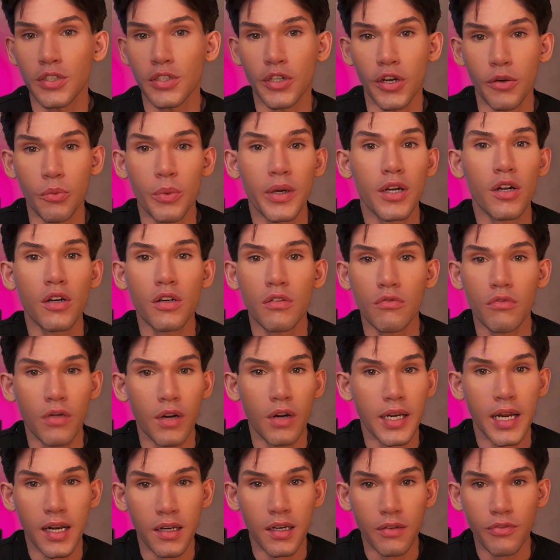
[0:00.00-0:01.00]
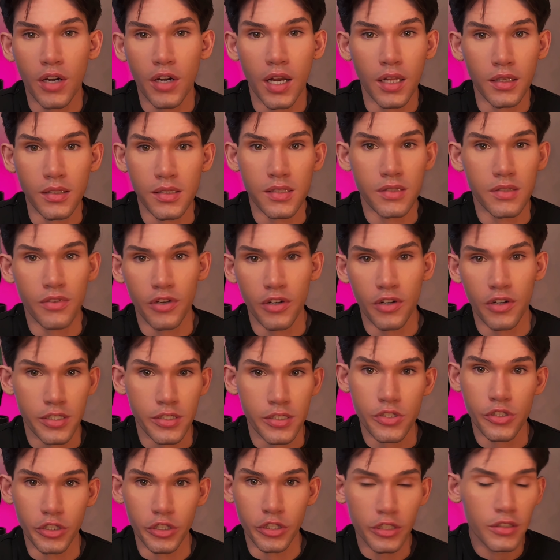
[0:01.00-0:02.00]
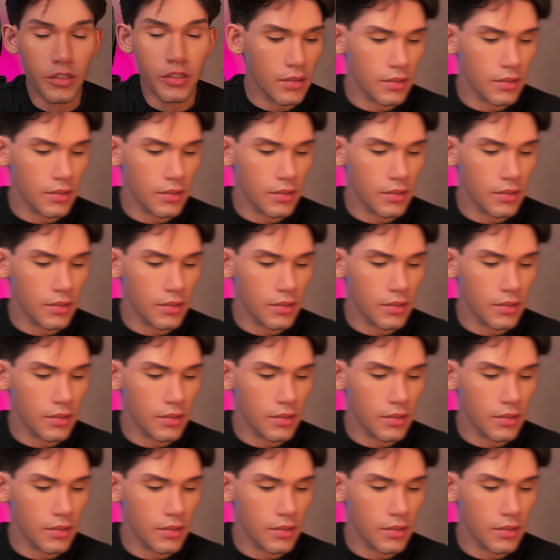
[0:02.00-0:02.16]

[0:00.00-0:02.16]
know, we're going to run out of colors very soon.